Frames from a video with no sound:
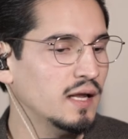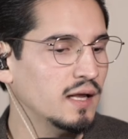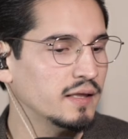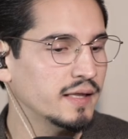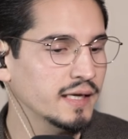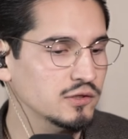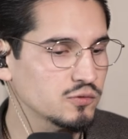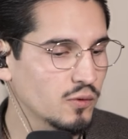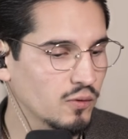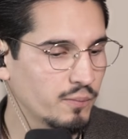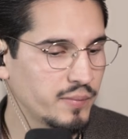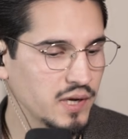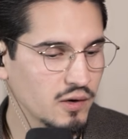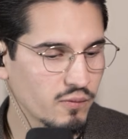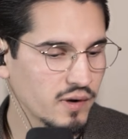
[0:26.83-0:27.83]
this will
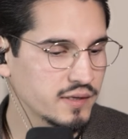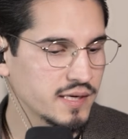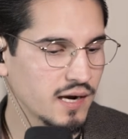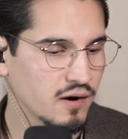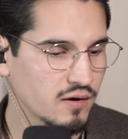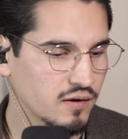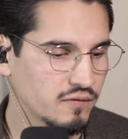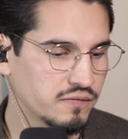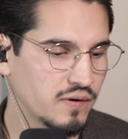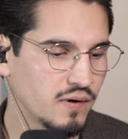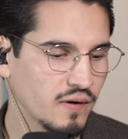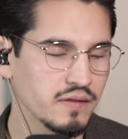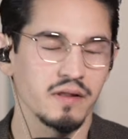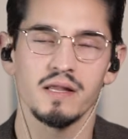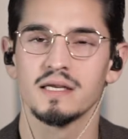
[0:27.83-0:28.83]
be a rundown of
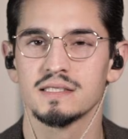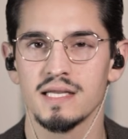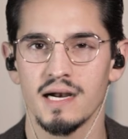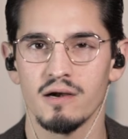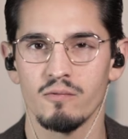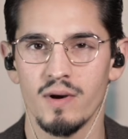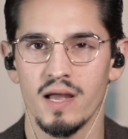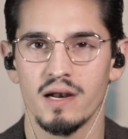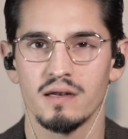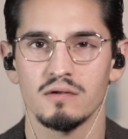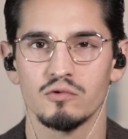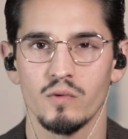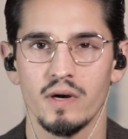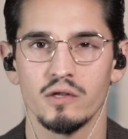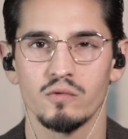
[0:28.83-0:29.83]
all the things that I read in
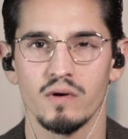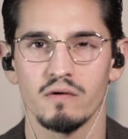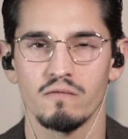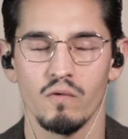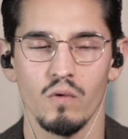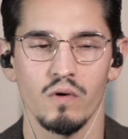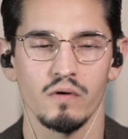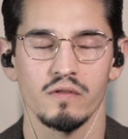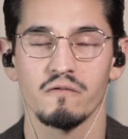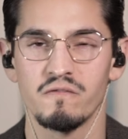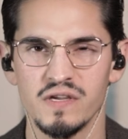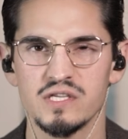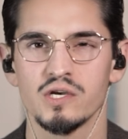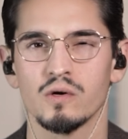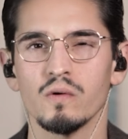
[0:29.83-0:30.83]
2024, the
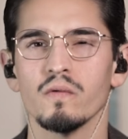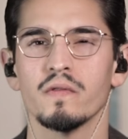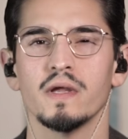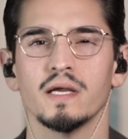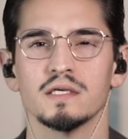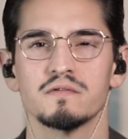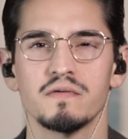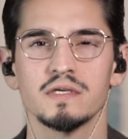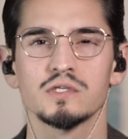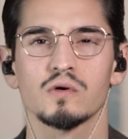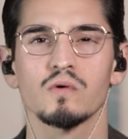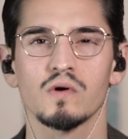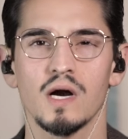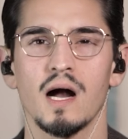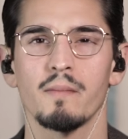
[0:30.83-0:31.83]
physical things,
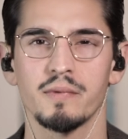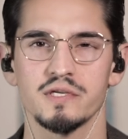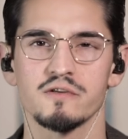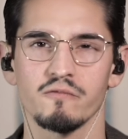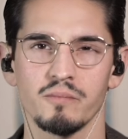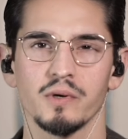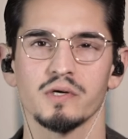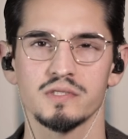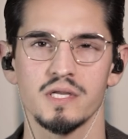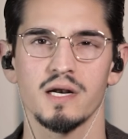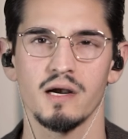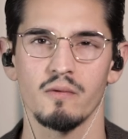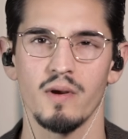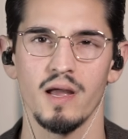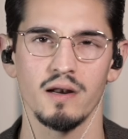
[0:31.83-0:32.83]
physical copies of books that I
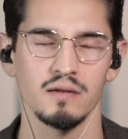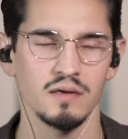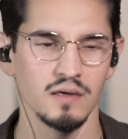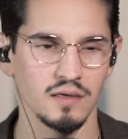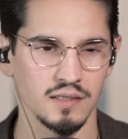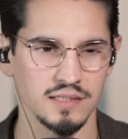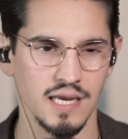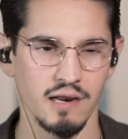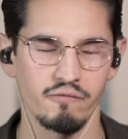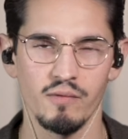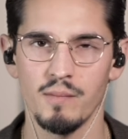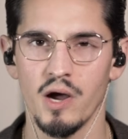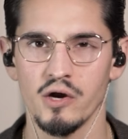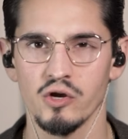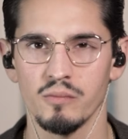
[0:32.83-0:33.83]
read, aside from
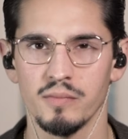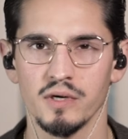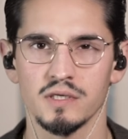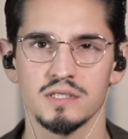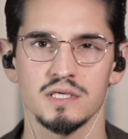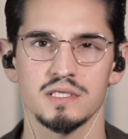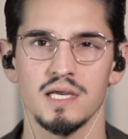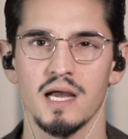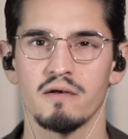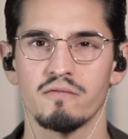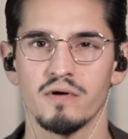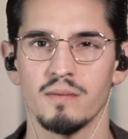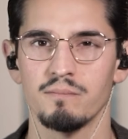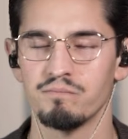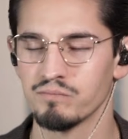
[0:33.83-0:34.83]
audiobooks, aside
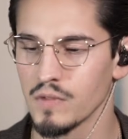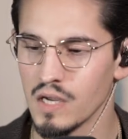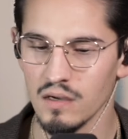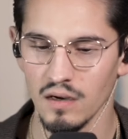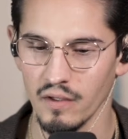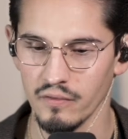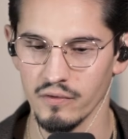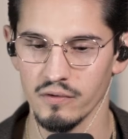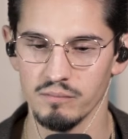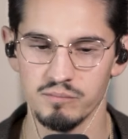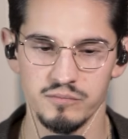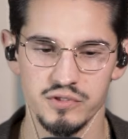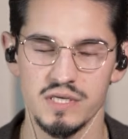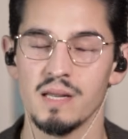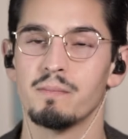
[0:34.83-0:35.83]
from other
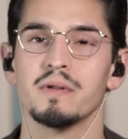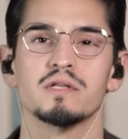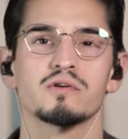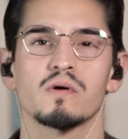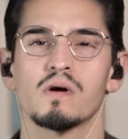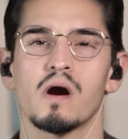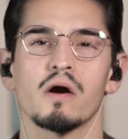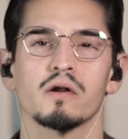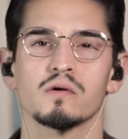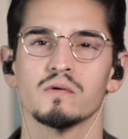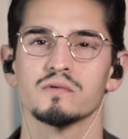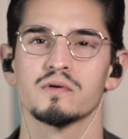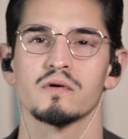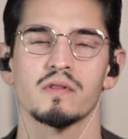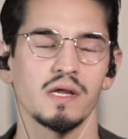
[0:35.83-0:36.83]
snippets or
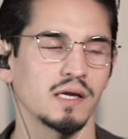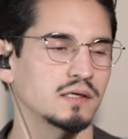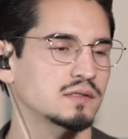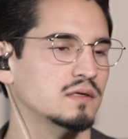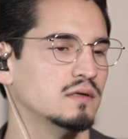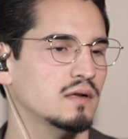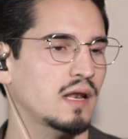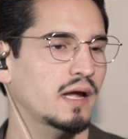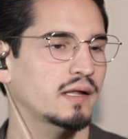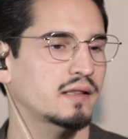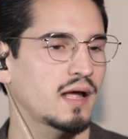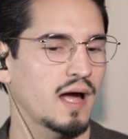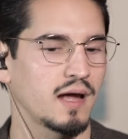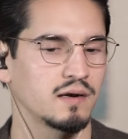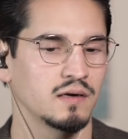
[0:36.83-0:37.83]
articles or things like
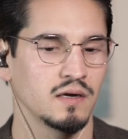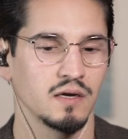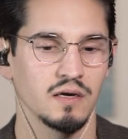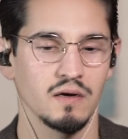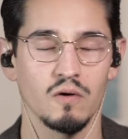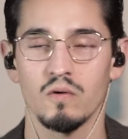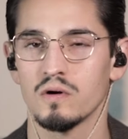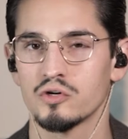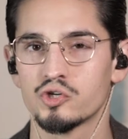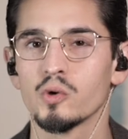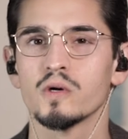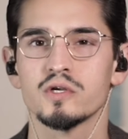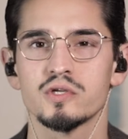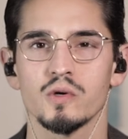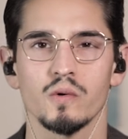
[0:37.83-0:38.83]
that, or
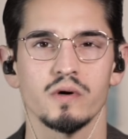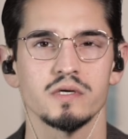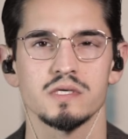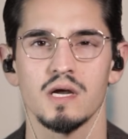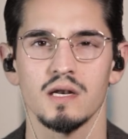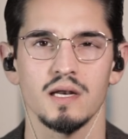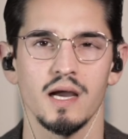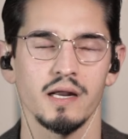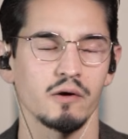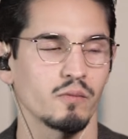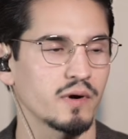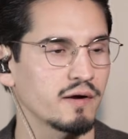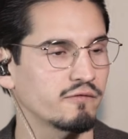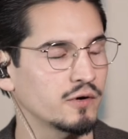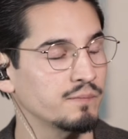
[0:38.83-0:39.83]
short stories online or
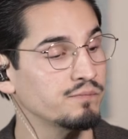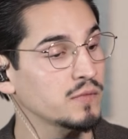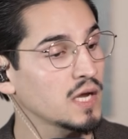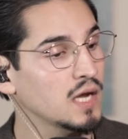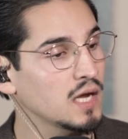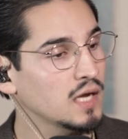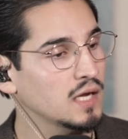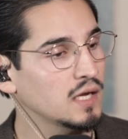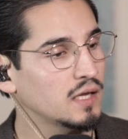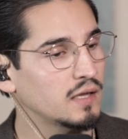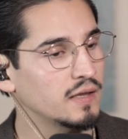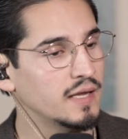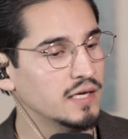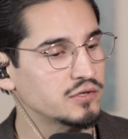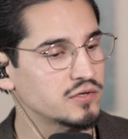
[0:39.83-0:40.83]
whatever.
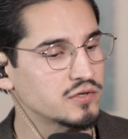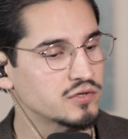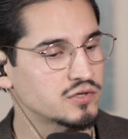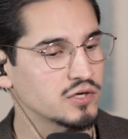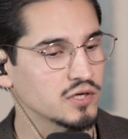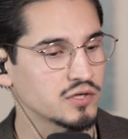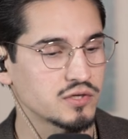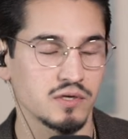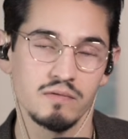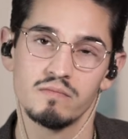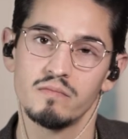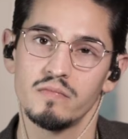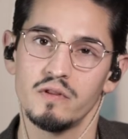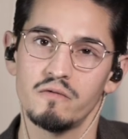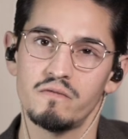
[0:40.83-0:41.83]
This is just
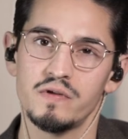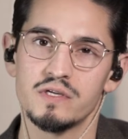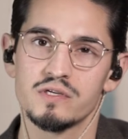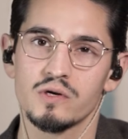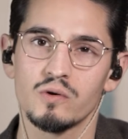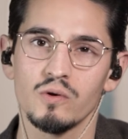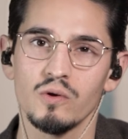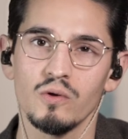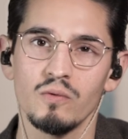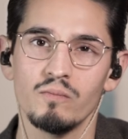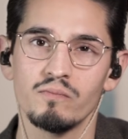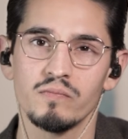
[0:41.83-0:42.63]
the physical